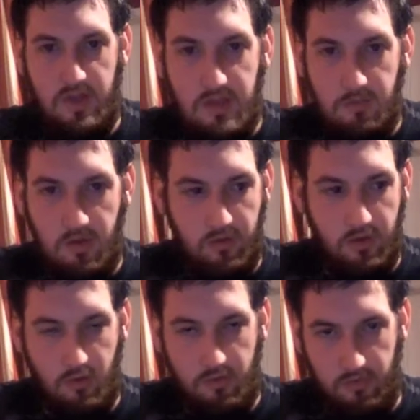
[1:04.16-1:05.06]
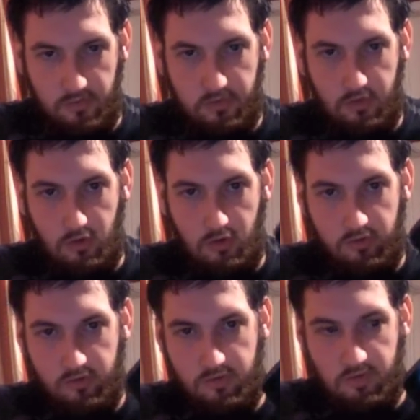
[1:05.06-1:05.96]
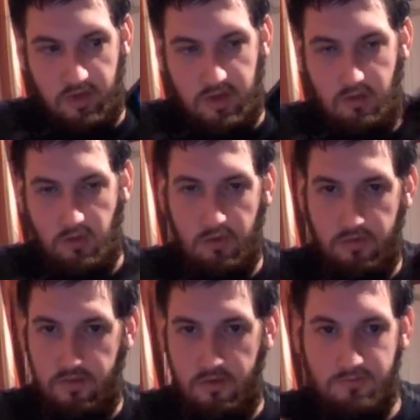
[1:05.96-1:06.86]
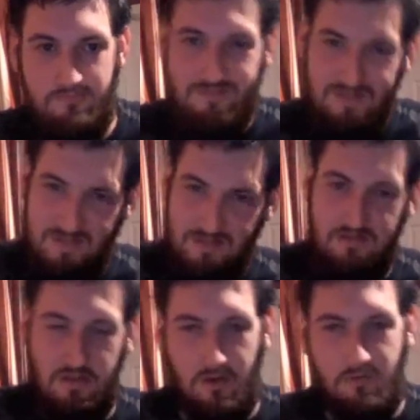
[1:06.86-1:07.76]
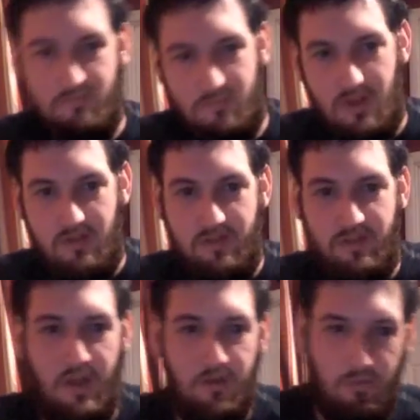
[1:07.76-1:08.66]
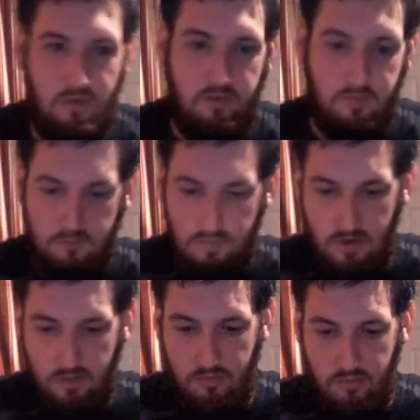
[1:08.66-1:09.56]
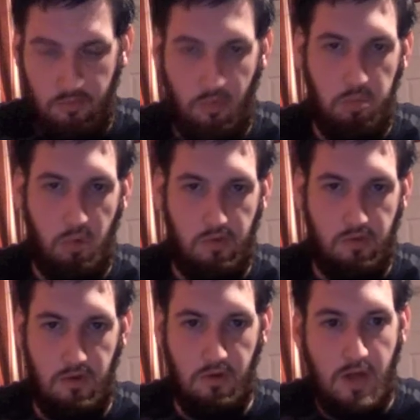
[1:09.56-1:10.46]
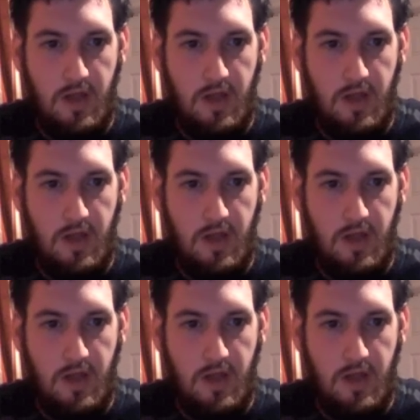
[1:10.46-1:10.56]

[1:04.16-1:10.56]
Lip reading: email, though, for search to the Hero. So, decide what's more important to you.